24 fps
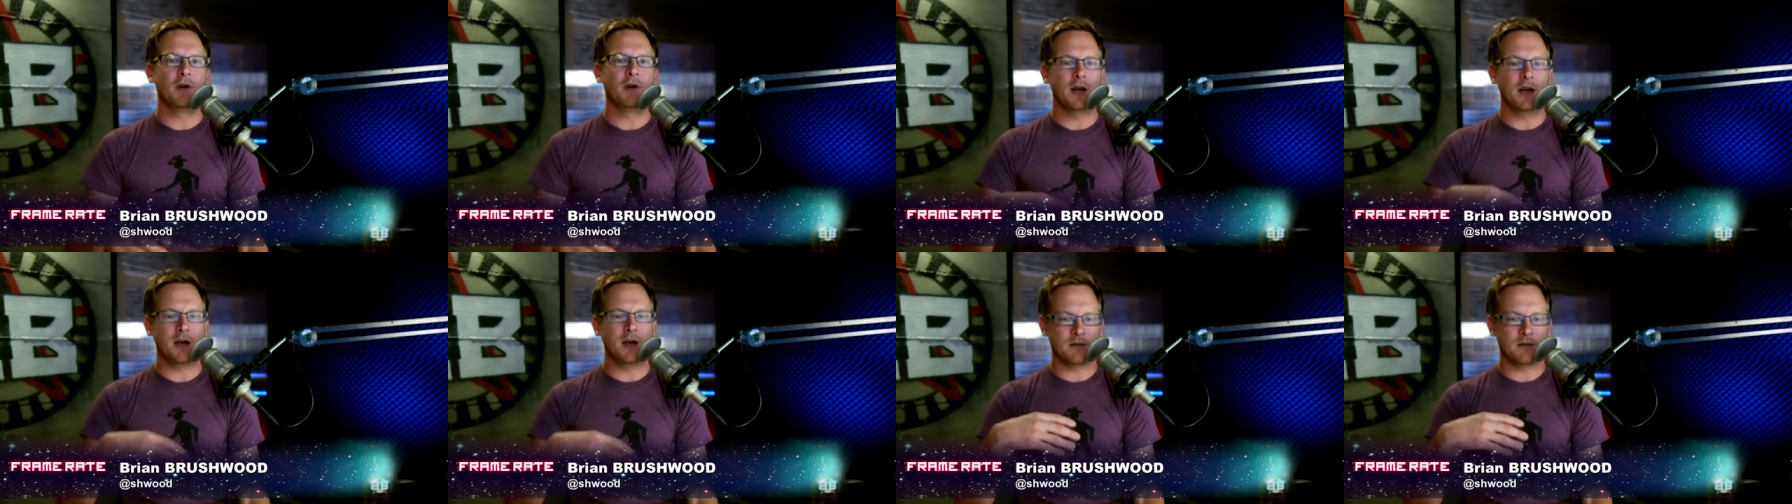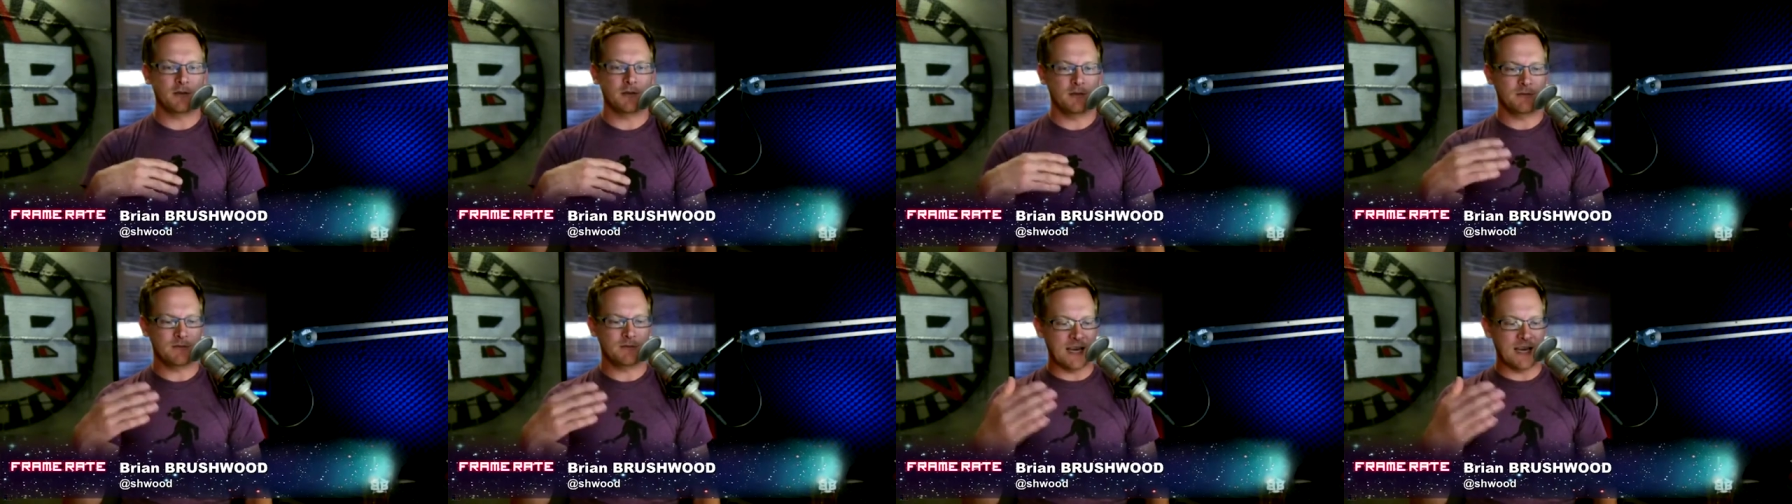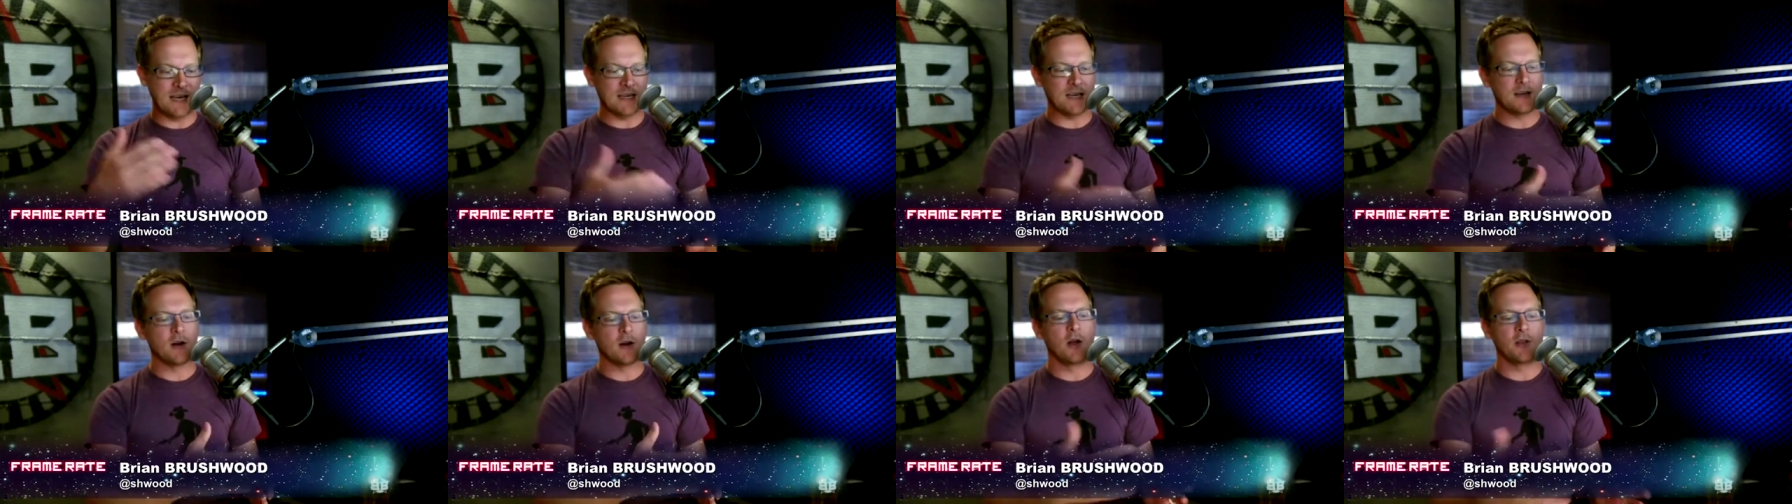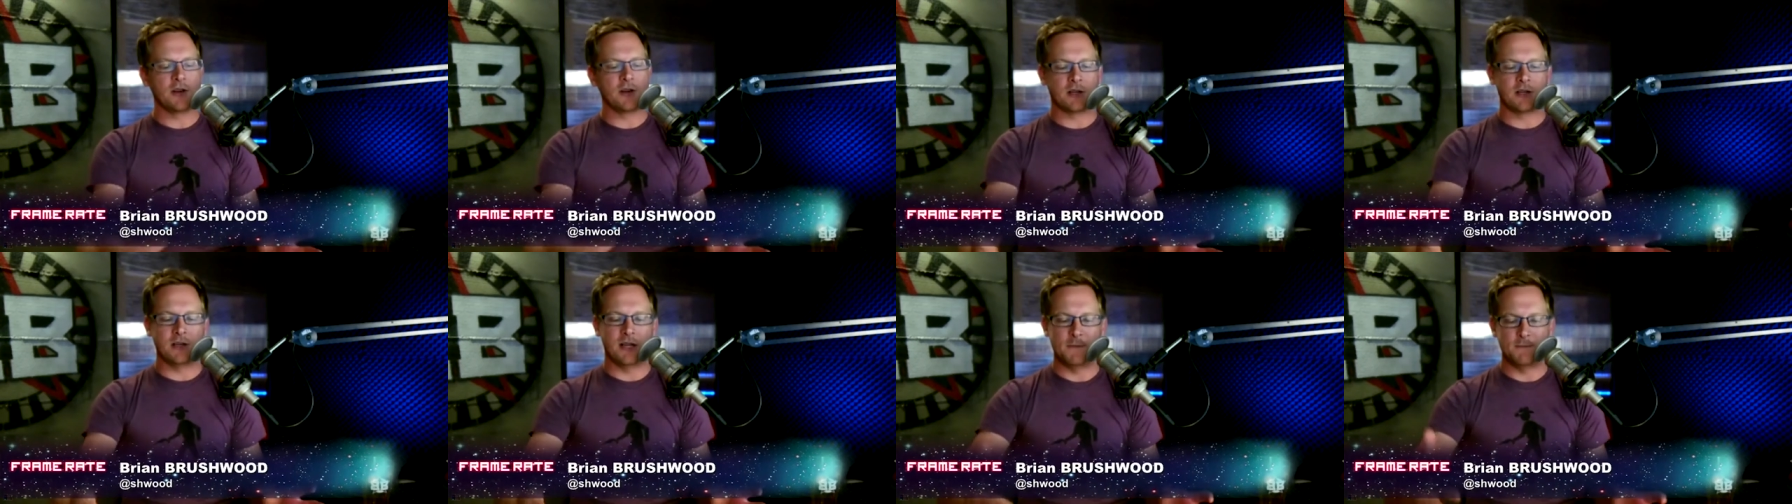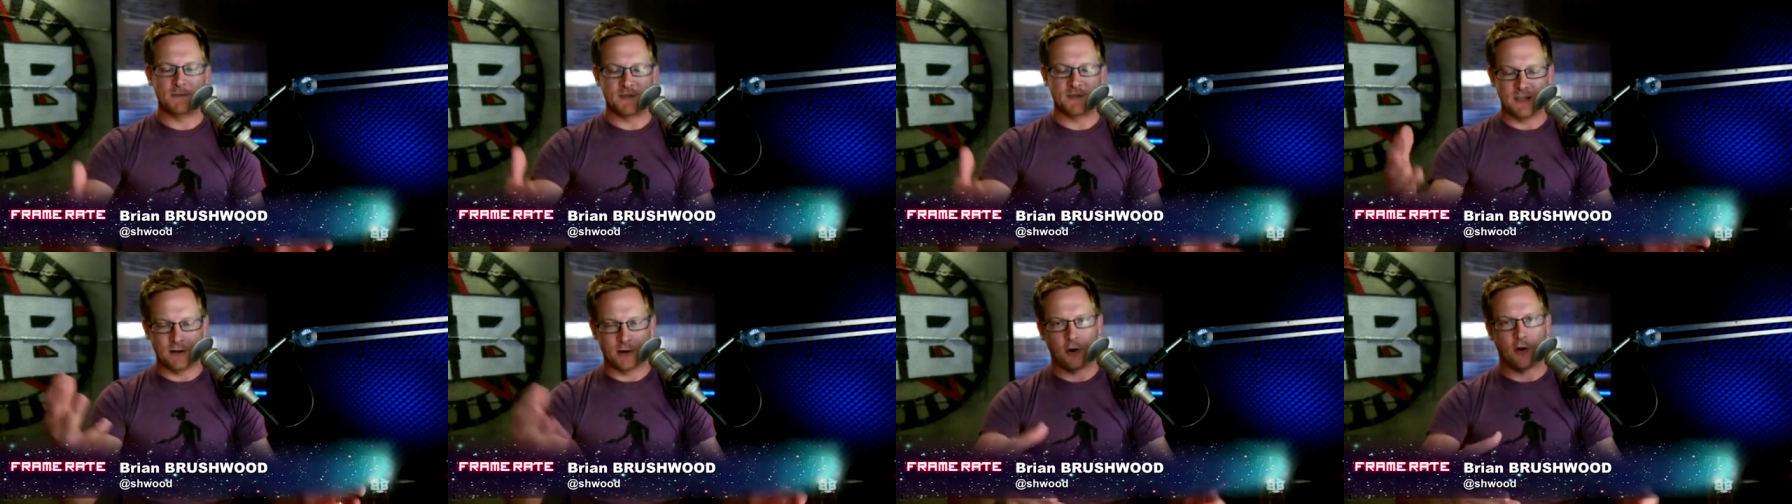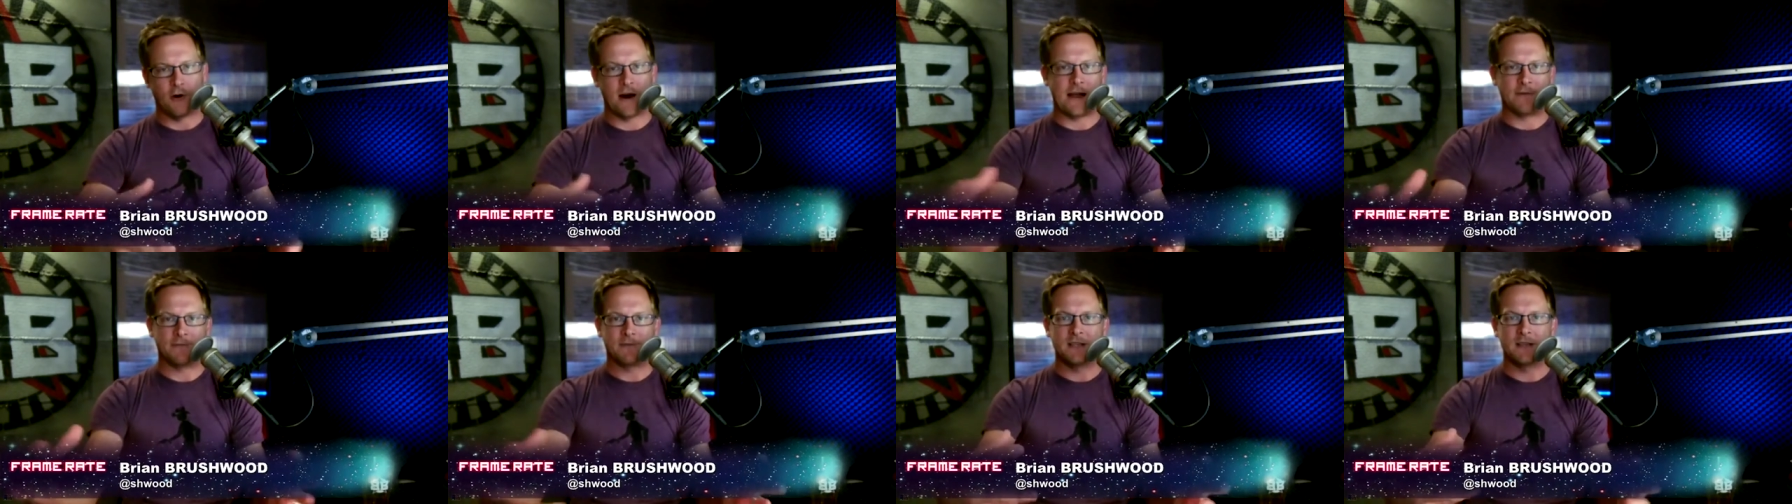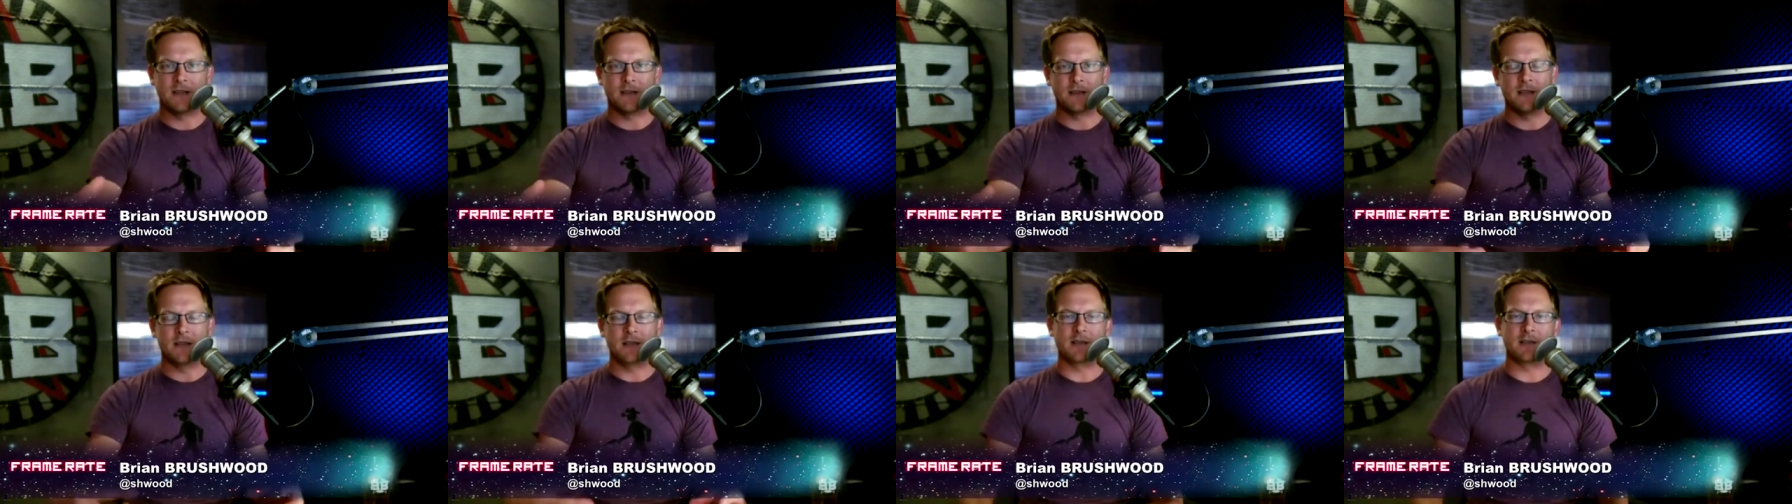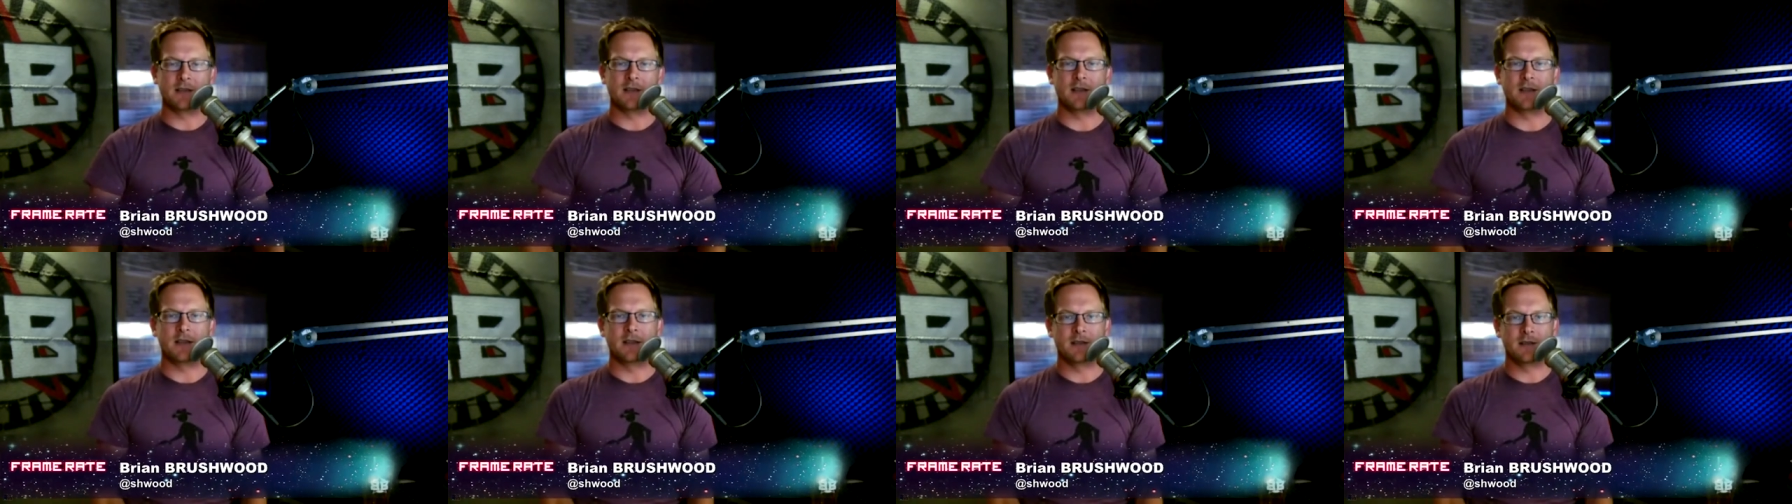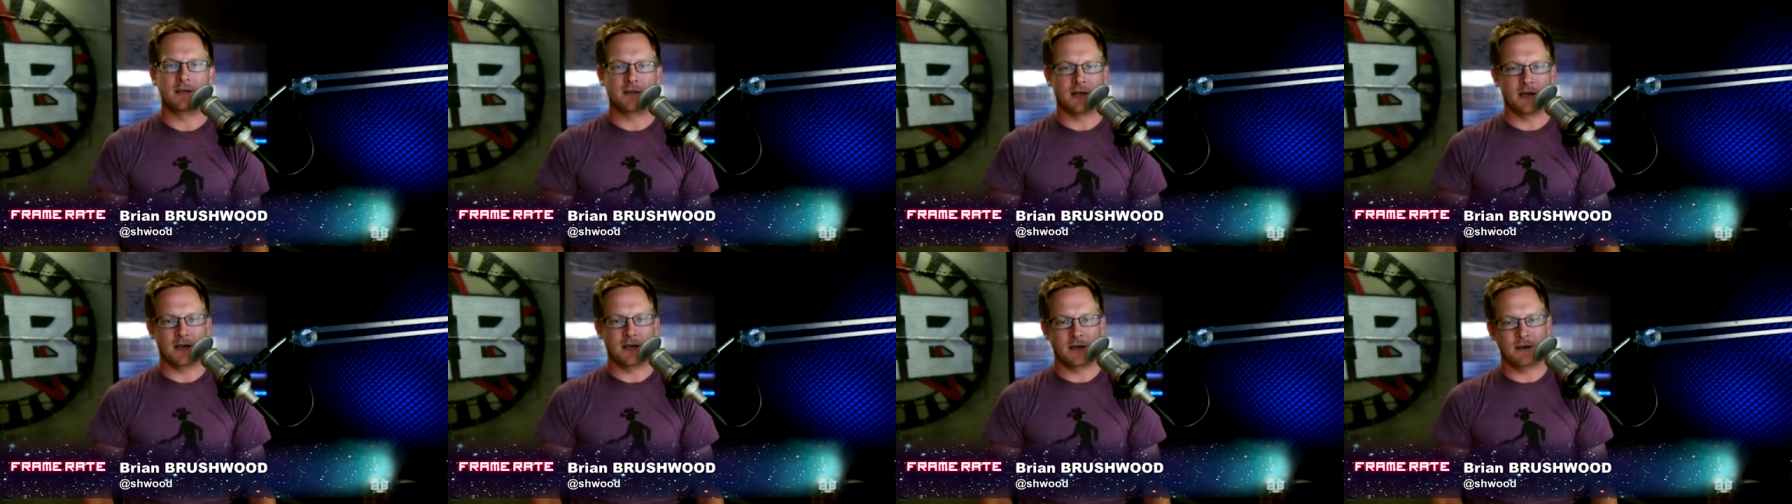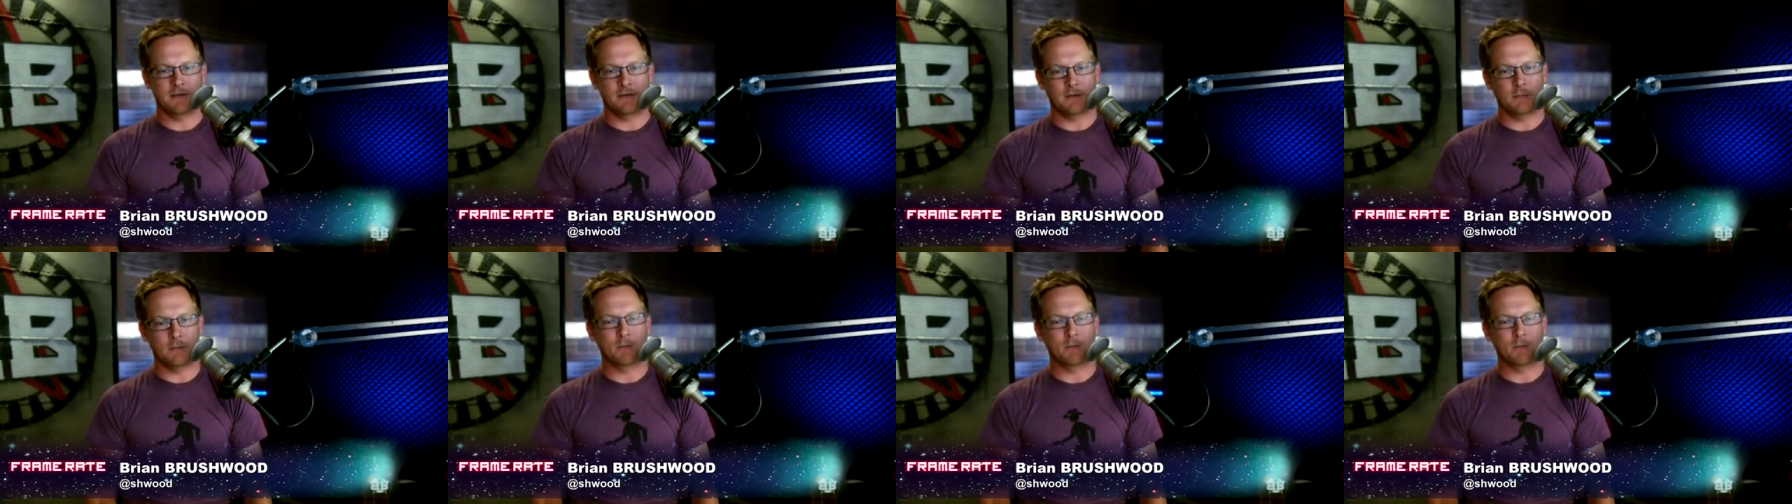uh, taking all the clips and crafting these these uh,